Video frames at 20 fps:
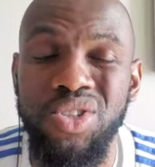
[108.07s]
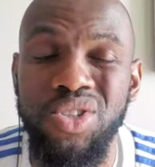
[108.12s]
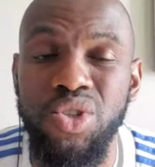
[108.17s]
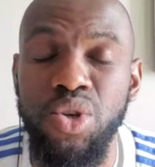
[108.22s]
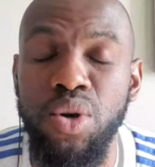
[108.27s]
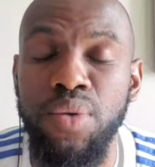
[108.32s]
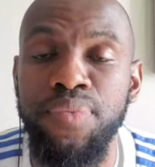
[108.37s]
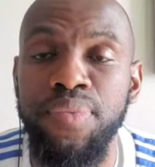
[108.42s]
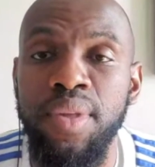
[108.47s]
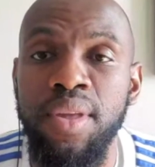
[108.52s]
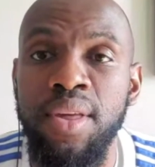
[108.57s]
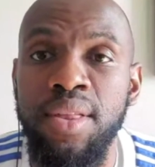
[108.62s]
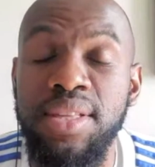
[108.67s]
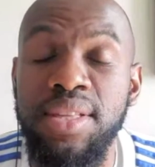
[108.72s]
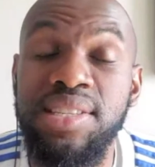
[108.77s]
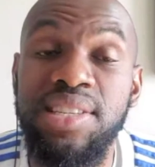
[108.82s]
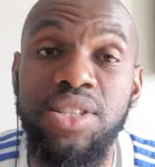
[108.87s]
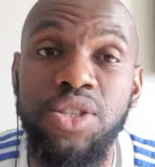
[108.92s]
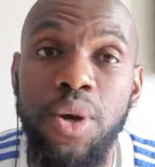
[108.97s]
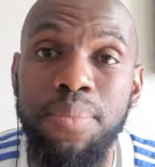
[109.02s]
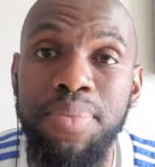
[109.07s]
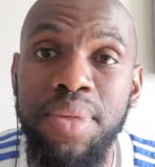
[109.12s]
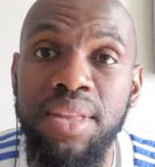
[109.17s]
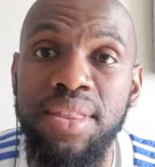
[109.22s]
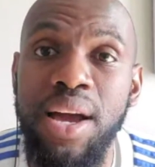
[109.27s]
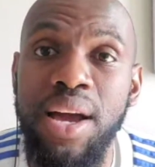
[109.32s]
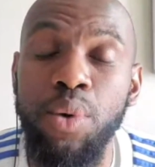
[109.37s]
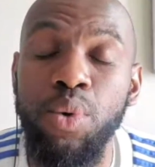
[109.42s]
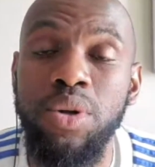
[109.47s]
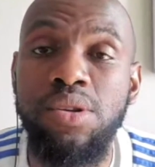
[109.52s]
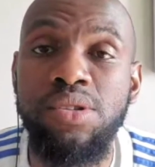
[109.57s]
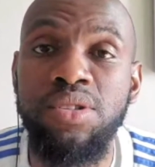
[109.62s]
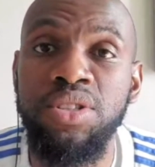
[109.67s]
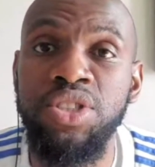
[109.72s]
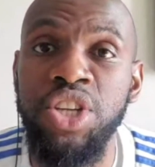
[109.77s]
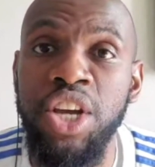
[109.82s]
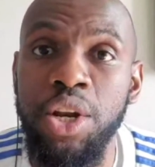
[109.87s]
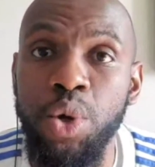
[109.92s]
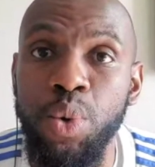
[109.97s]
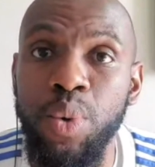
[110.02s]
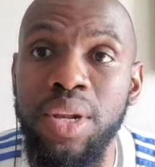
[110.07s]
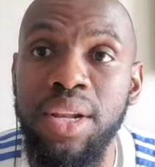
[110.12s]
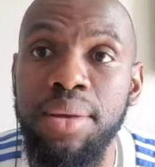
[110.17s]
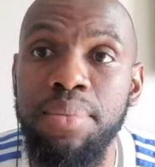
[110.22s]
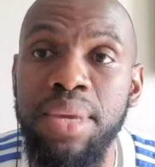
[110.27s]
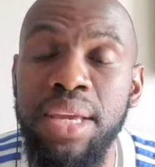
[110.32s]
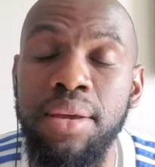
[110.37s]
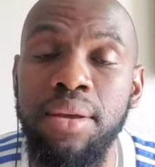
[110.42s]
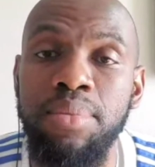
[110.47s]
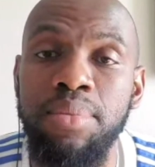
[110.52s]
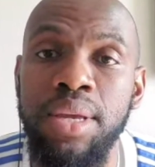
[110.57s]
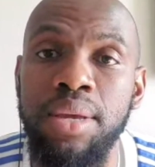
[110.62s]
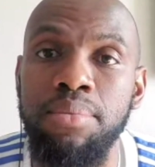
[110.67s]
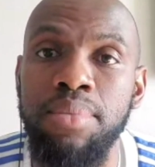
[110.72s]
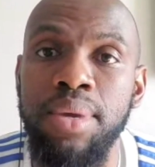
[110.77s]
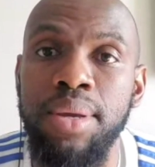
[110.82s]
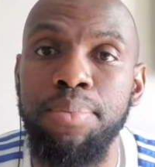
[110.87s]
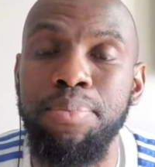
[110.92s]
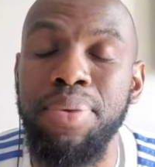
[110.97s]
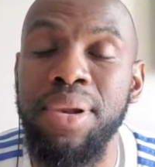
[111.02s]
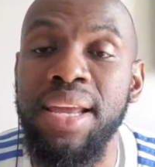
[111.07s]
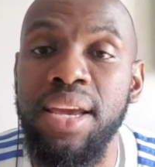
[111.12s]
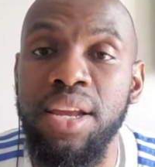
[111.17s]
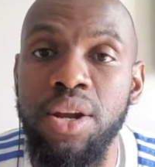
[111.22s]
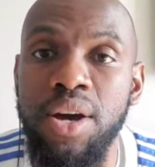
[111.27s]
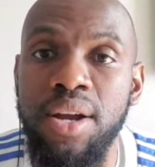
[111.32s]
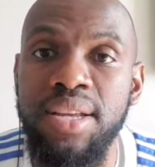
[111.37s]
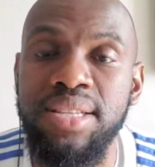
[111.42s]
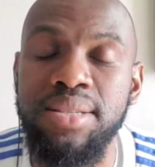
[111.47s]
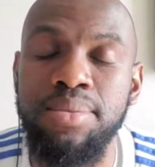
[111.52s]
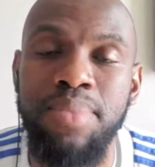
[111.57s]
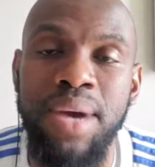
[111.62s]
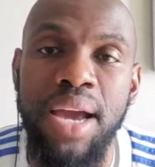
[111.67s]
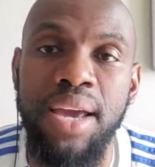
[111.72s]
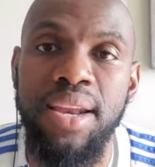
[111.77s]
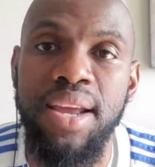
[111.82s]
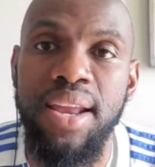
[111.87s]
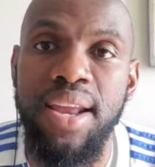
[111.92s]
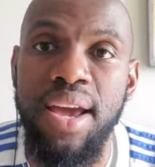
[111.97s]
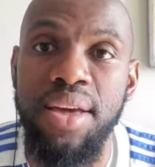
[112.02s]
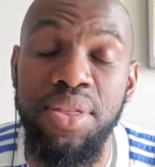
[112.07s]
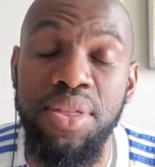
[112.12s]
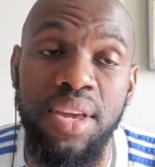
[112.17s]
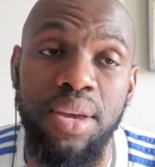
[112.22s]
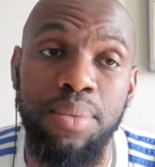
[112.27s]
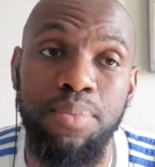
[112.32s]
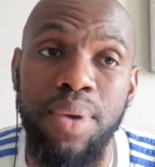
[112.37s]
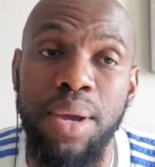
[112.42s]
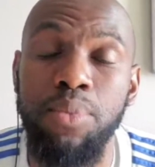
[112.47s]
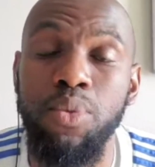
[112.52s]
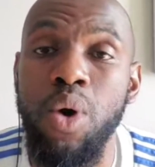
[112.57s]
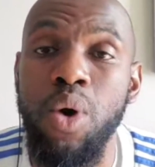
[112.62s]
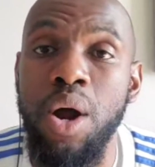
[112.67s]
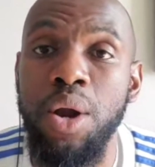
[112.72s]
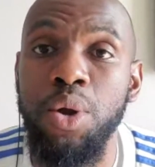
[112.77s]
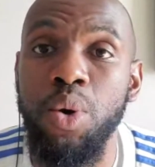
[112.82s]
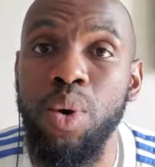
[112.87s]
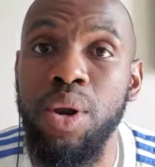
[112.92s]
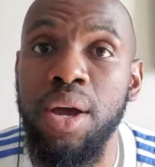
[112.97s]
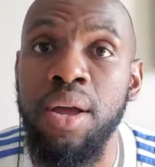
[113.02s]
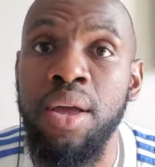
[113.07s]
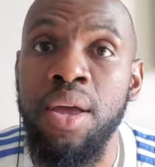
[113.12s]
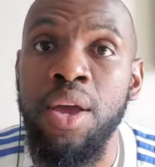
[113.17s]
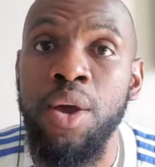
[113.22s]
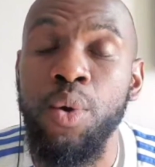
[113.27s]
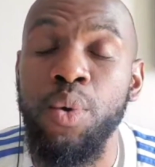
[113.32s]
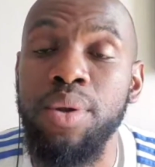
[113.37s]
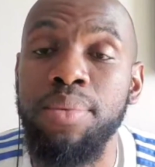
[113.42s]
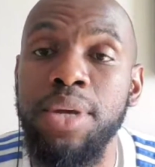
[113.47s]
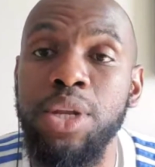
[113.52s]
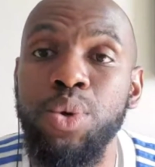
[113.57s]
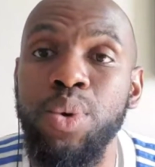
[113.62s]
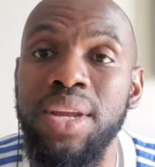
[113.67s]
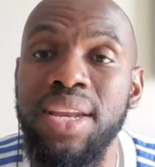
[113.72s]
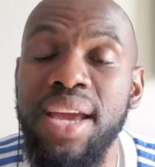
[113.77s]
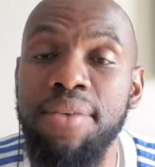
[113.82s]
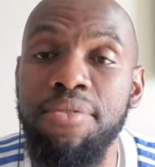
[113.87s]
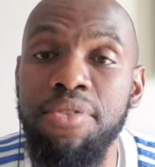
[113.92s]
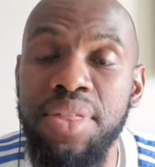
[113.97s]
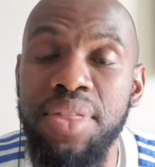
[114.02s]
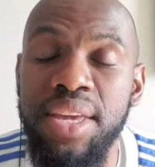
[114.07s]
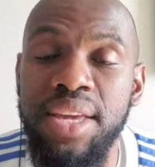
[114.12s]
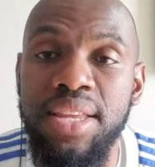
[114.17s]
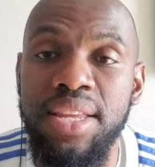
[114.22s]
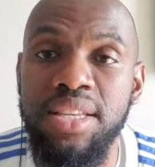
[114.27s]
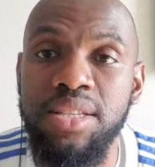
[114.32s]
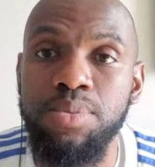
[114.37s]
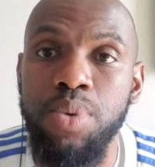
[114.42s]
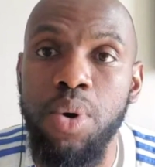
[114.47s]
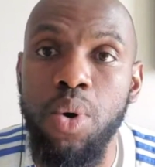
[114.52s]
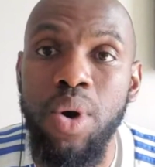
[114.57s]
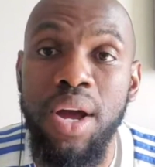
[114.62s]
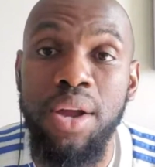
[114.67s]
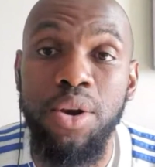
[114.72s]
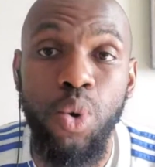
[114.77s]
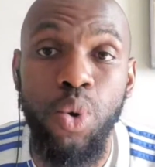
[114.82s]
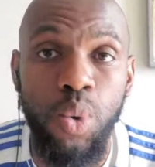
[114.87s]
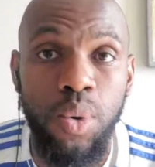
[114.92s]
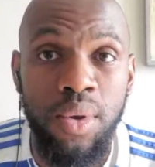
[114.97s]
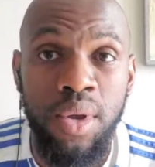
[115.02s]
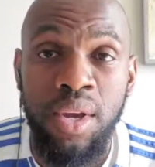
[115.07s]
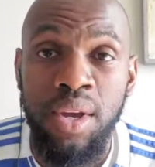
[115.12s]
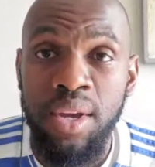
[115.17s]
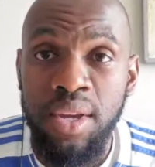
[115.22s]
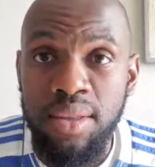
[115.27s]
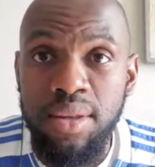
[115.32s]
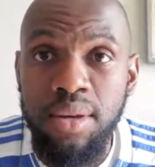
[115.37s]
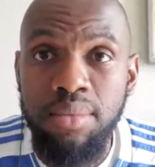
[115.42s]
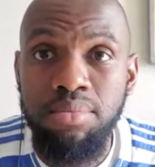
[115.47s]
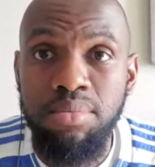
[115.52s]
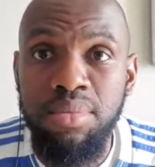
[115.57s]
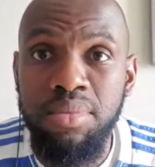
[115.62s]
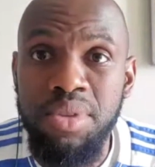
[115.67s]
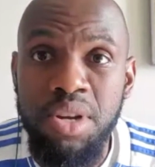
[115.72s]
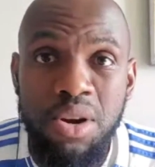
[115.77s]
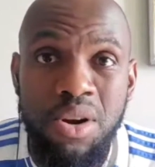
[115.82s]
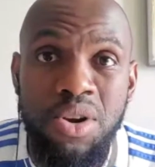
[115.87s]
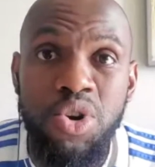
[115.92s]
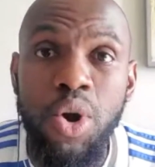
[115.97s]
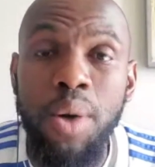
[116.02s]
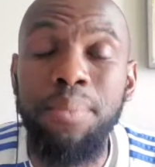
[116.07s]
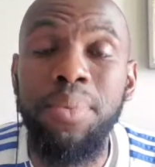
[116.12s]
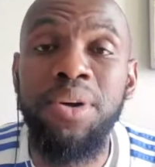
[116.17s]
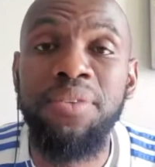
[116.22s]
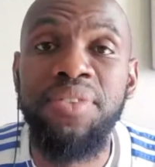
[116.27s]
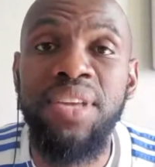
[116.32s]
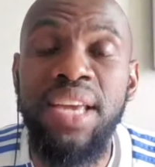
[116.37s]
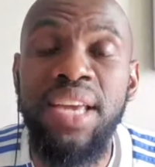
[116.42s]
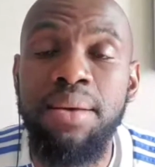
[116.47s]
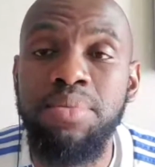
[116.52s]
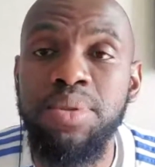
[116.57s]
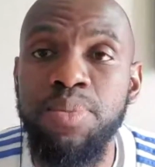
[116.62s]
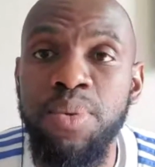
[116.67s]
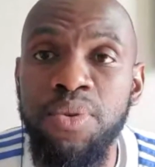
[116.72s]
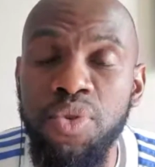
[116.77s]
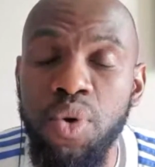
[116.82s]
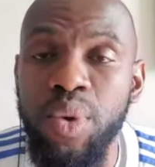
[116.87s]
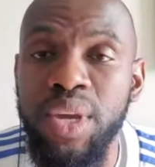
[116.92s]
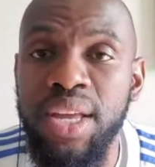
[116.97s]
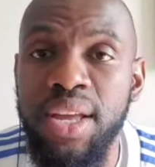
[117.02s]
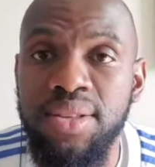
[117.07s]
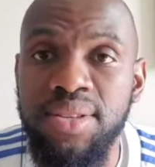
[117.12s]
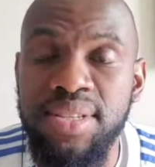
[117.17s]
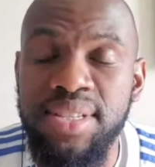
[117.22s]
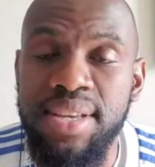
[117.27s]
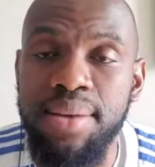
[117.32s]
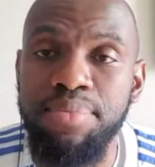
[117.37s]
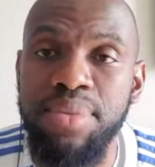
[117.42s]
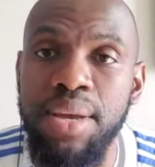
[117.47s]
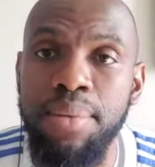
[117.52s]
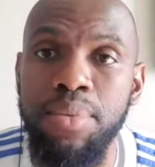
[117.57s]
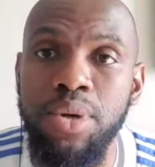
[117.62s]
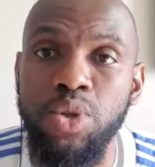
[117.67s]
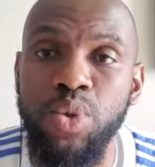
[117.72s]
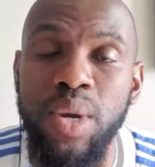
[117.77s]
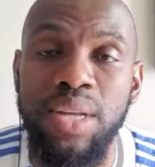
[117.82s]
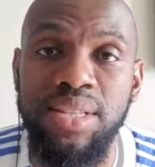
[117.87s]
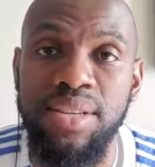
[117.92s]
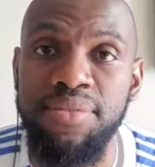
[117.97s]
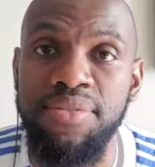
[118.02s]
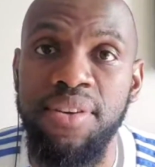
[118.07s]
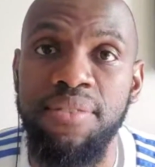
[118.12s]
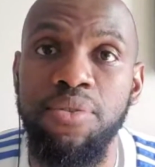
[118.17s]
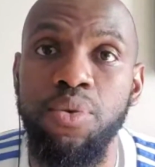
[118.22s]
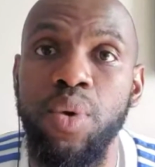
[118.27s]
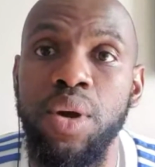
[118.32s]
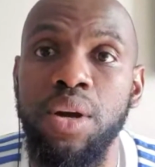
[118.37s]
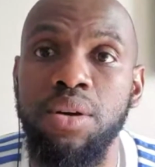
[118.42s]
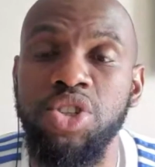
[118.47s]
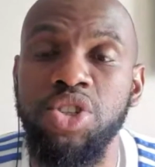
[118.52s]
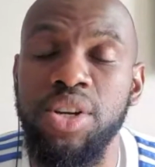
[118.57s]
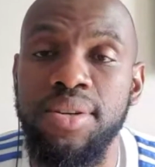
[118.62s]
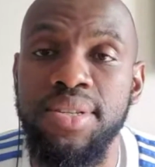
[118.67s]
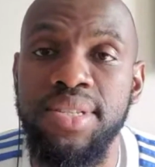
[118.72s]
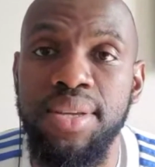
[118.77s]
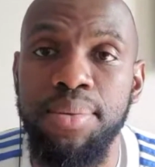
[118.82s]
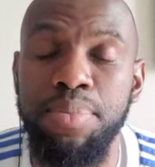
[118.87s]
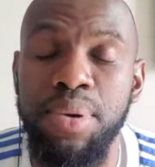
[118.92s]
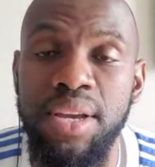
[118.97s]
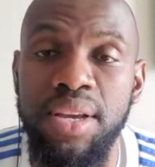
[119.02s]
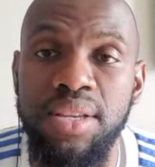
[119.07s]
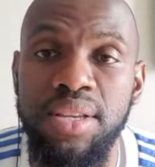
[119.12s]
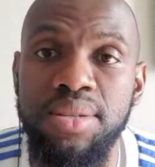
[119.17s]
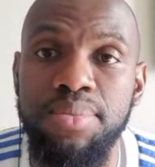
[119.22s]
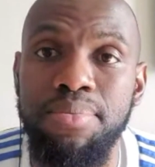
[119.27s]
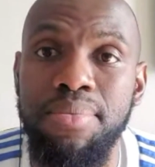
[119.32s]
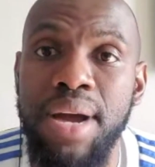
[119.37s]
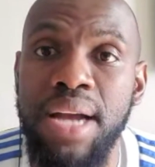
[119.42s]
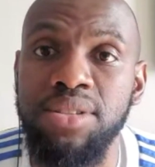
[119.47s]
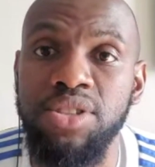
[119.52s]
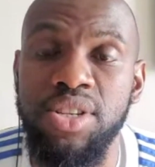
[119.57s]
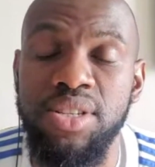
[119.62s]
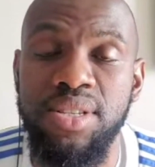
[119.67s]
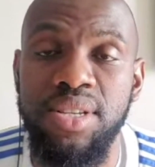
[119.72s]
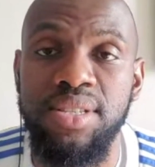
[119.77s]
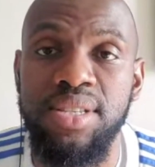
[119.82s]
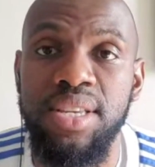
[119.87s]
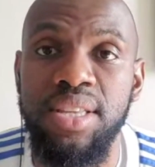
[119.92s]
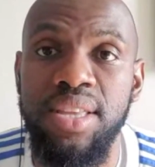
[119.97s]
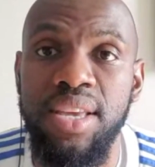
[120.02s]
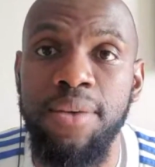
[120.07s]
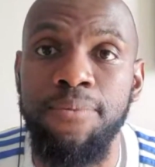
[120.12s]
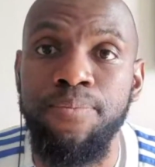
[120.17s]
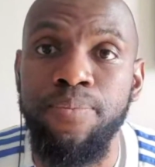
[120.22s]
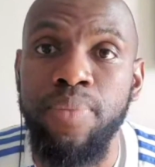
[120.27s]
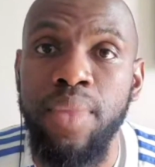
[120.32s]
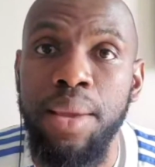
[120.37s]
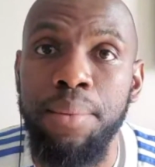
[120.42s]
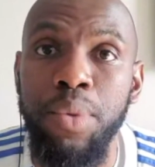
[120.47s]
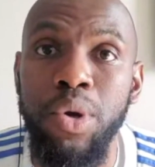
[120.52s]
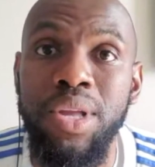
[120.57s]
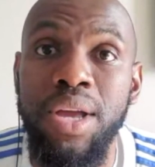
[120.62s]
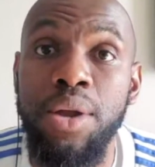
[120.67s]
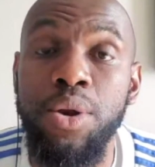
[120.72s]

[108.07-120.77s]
So this is something that will genuinely be playing on his mind. And I think Pep Guardiola will be doing everything in his power. I know that there are a number of games before we get to September 25th where Chelsea plays Manchester City. But I